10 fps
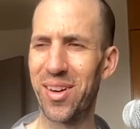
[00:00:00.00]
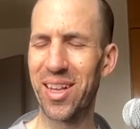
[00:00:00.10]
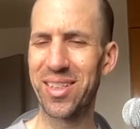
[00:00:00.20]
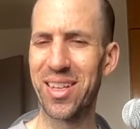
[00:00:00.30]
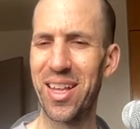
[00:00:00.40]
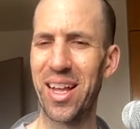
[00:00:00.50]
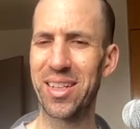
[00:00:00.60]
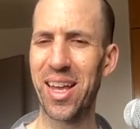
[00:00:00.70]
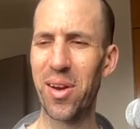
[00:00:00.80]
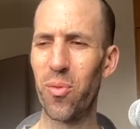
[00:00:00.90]
That's that's
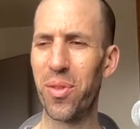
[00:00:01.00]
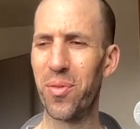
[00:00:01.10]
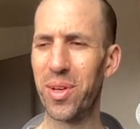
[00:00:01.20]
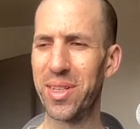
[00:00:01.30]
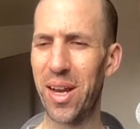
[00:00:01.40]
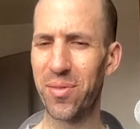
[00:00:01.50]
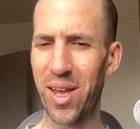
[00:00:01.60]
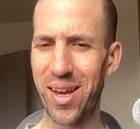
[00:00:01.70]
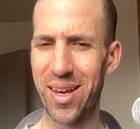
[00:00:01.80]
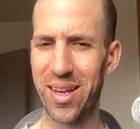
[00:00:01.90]
kind of one reason I've
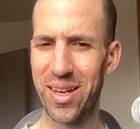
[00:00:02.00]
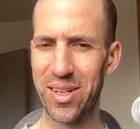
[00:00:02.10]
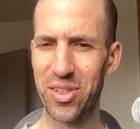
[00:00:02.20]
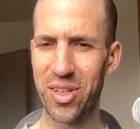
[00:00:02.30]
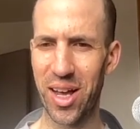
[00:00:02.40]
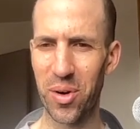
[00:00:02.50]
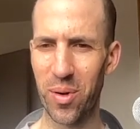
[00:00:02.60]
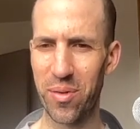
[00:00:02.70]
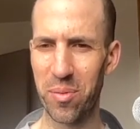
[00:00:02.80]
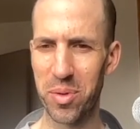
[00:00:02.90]
kind of shied away
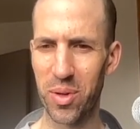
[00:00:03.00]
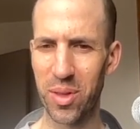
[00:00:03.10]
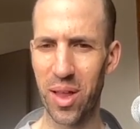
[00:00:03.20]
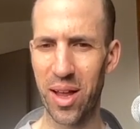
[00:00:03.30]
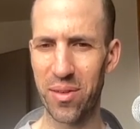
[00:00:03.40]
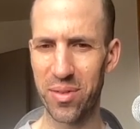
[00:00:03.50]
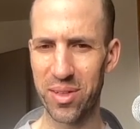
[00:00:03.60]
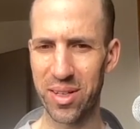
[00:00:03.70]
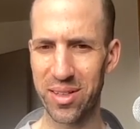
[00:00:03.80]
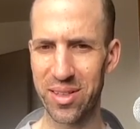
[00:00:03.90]
from doing lives
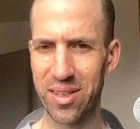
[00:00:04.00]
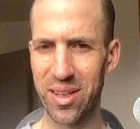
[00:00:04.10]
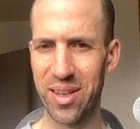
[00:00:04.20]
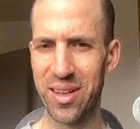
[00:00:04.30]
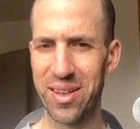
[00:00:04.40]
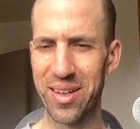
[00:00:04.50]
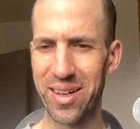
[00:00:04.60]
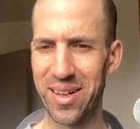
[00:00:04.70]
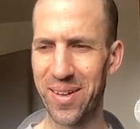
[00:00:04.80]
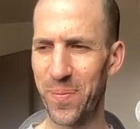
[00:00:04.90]
because
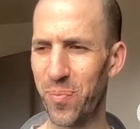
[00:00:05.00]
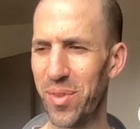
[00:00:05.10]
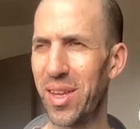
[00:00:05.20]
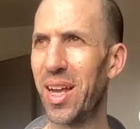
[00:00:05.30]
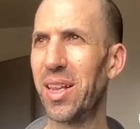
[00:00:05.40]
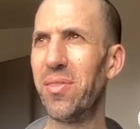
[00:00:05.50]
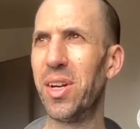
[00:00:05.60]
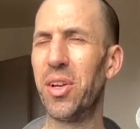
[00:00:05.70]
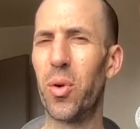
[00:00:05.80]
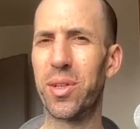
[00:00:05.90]
uh, I live in a
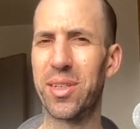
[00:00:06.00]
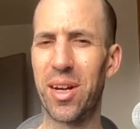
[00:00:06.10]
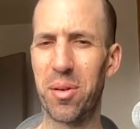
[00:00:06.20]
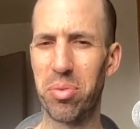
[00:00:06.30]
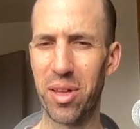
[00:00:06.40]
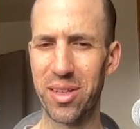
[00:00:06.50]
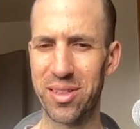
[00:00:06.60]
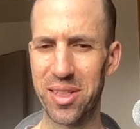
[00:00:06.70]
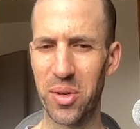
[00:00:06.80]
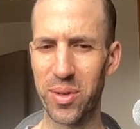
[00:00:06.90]
noisy place,
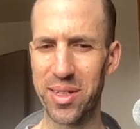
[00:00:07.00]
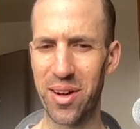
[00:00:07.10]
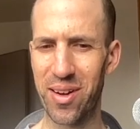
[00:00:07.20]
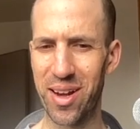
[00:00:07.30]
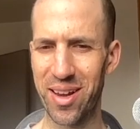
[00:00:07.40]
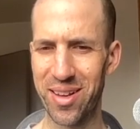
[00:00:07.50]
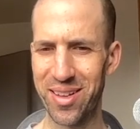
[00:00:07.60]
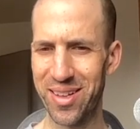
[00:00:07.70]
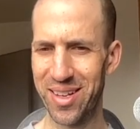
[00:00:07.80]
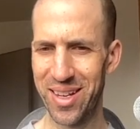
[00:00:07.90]
noisy area.
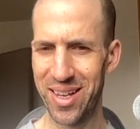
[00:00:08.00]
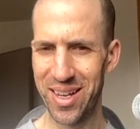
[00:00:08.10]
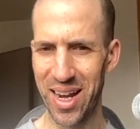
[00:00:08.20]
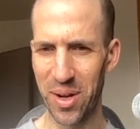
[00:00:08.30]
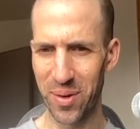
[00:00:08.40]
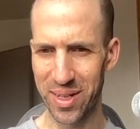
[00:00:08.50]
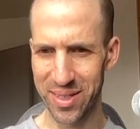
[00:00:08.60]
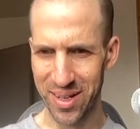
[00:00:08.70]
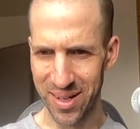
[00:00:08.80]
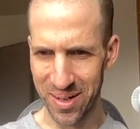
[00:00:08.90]
Anyways,
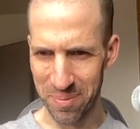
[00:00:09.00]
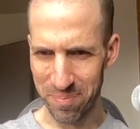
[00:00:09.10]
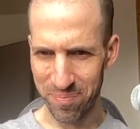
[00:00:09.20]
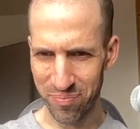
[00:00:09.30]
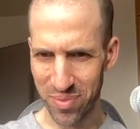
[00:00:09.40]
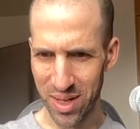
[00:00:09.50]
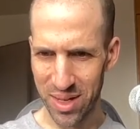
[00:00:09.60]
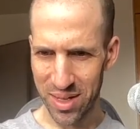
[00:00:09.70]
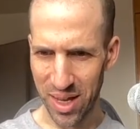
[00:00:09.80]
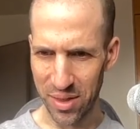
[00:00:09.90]
um,
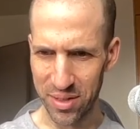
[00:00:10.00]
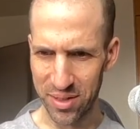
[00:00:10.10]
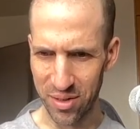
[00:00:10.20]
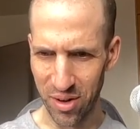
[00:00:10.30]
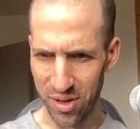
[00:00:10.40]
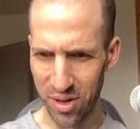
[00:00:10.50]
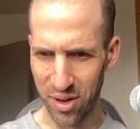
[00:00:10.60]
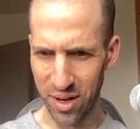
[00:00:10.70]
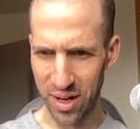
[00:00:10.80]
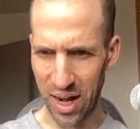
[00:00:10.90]
yeah, this is Art Young.